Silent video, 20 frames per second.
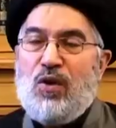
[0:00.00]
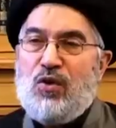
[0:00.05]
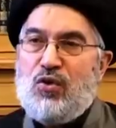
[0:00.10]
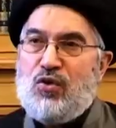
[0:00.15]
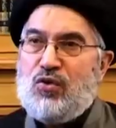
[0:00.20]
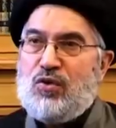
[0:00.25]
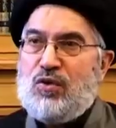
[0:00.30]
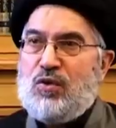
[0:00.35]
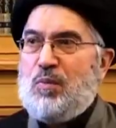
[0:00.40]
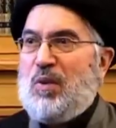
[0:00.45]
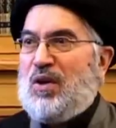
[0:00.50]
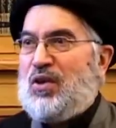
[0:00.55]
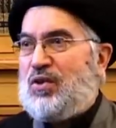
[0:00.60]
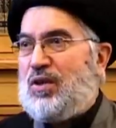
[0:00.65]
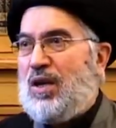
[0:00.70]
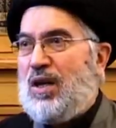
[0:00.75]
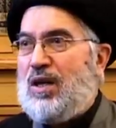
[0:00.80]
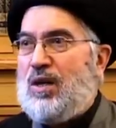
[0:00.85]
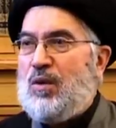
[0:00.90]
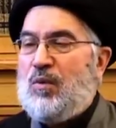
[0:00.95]
wish,
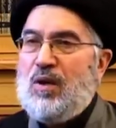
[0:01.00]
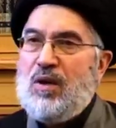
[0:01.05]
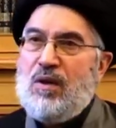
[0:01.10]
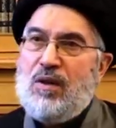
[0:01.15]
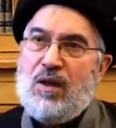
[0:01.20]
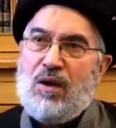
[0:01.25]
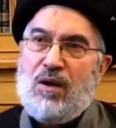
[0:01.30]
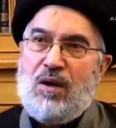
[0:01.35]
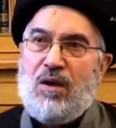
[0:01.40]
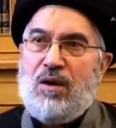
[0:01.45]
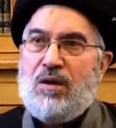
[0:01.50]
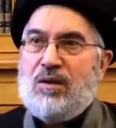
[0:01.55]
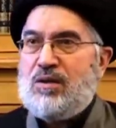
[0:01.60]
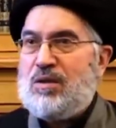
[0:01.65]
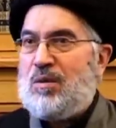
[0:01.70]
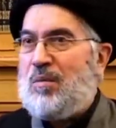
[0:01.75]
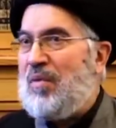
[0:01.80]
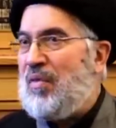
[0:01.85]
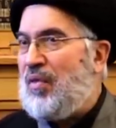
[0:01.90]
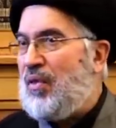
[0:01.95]
especially when there are
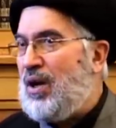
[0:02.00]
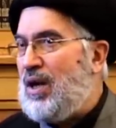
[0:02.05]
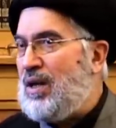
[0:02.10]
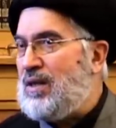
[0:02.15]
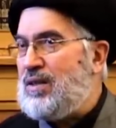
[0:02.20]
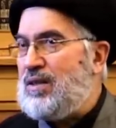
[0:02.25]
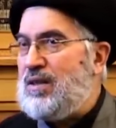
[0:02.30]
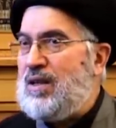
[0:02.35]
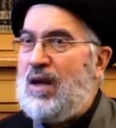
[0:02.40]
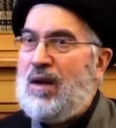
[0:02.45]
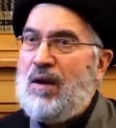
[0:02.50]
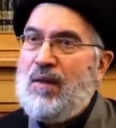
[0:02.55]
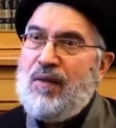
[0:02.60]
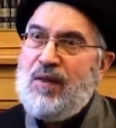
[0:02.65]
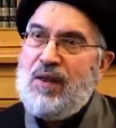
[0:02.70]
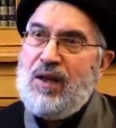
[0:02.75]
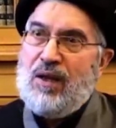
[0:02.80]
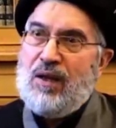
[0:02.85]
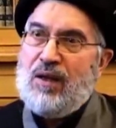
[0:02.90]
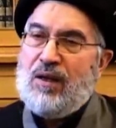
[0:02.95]
some threats here and
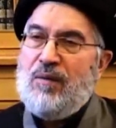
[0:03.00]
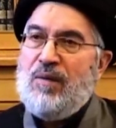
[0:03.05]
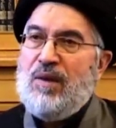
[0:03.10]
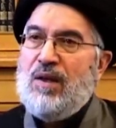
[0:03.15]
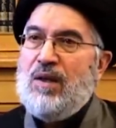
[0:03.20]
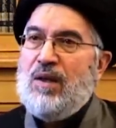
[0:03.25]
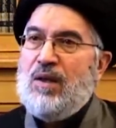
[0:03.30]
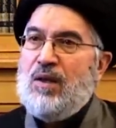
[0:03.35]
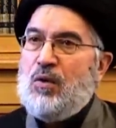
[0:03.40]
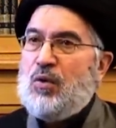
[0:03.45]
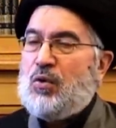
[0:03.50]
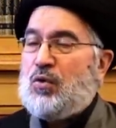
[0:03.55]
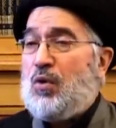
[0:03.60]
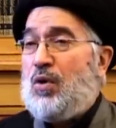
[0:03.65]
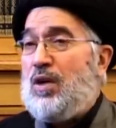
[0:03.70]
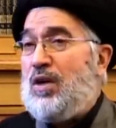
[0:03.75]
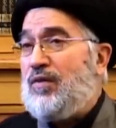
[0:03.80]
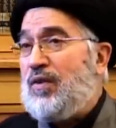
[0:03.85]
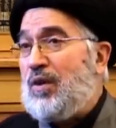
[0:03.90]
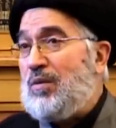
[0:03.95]
there, not
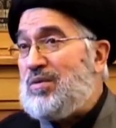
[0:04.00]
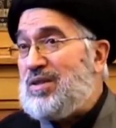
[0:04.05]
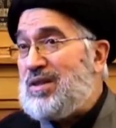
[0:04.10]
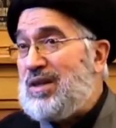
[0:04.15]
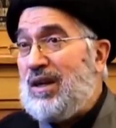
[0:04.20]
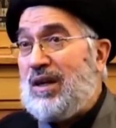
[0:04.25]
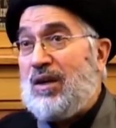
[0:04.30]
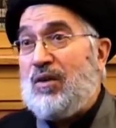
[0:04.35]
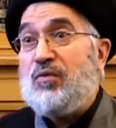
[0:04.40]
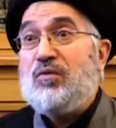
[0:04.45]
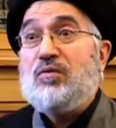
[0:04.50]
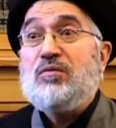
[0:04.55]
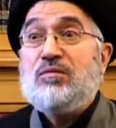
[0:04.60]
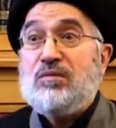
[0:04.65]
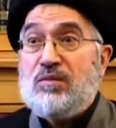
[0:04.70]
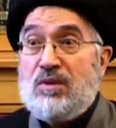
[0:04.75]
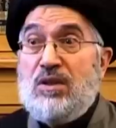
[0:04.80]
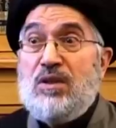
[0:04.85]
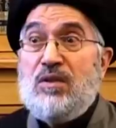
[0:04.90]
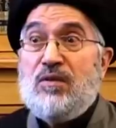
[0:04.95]
only for himself,
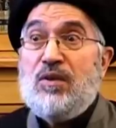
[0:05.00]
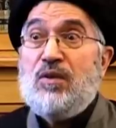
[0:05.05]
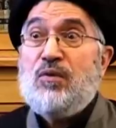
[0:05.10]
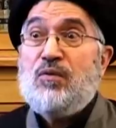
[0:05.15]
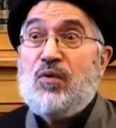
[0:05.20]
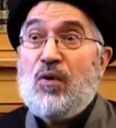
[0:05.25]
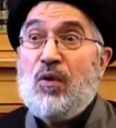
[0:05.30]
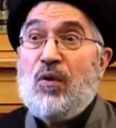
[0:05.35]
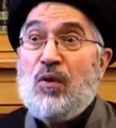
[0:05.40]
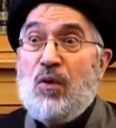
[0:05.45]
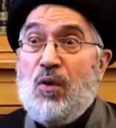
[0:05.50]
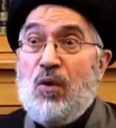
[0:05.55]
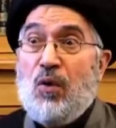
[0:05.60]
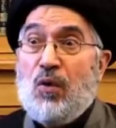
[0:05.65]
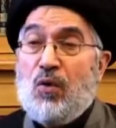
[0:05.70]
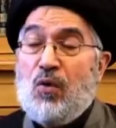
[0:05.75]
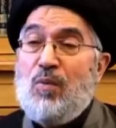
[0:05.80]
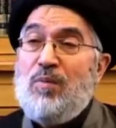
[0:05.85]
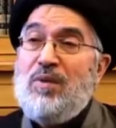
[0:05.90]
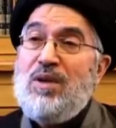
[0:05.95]
even for the whole
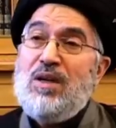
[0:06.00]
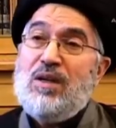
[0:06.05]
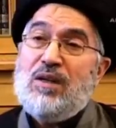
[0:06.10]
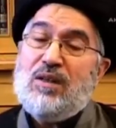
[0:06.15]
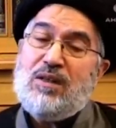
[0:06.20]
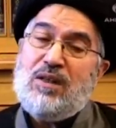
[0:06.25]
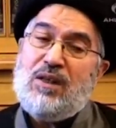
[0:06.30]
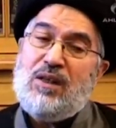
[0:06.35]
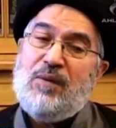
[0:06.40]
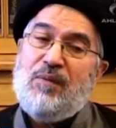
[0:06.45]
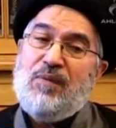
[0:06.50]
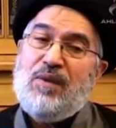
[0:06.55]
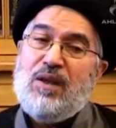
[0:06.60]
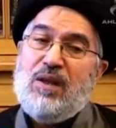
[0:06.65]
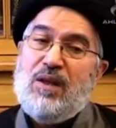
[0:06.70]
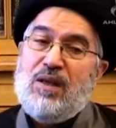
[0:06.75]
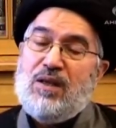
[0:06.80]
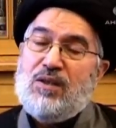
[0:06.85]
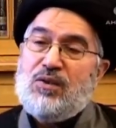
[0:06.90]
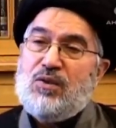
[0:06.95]
community.
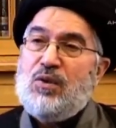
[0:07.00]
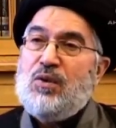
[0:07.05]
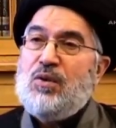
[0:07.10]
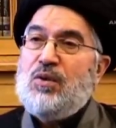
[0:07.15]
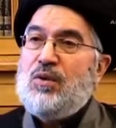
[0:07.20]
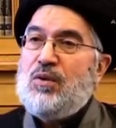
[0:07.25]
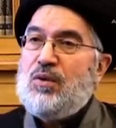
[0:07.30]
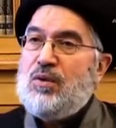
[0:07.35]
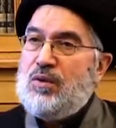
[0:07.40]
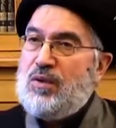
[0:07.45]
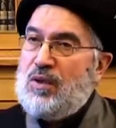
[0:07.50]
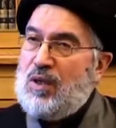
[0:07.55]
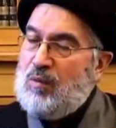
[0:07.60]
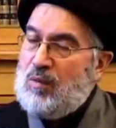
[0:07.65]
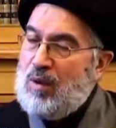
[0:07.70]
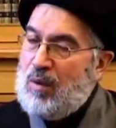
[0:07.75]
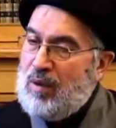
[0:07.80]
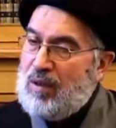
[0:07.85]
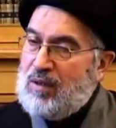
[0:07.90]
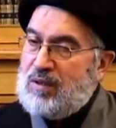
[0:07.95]
So the
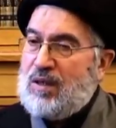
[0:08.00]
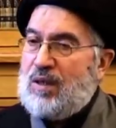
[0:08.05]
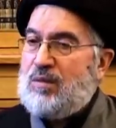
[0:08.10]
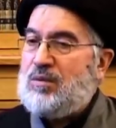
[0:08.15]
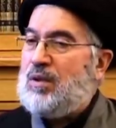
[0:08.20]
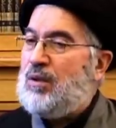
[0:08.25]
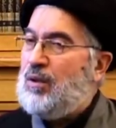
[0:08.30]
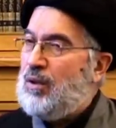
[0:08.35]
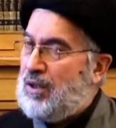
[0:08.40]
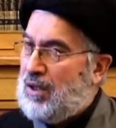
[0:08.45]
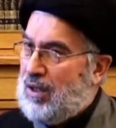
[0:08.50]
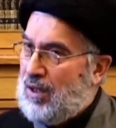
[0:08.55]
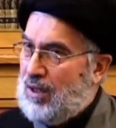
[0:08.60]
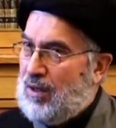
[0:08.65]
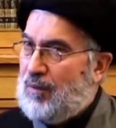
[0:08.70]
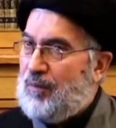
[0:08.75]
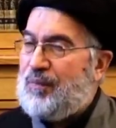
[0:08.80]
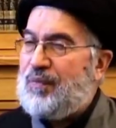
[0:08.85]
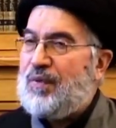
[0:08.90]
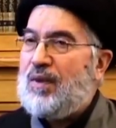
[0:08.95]
Imam alayhi salam said, okay.
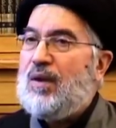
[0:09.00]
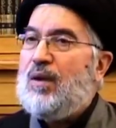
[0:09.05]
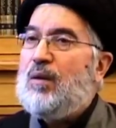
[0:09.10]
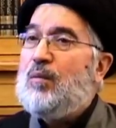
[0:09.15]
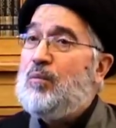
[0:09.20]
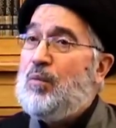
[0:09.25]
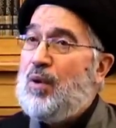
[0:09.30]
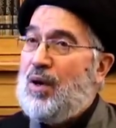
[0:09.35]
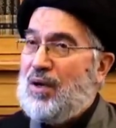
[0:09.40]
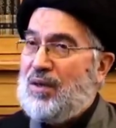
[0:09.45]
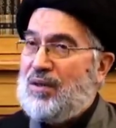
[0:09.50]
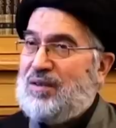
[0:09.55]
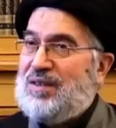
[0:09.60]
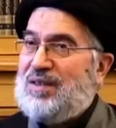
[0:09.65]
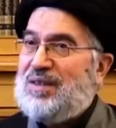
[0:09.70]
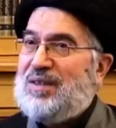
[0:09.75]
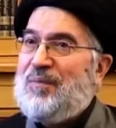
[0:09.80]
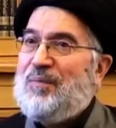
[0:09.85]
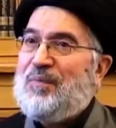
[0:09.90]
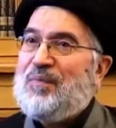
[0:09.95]

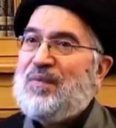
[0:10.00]
But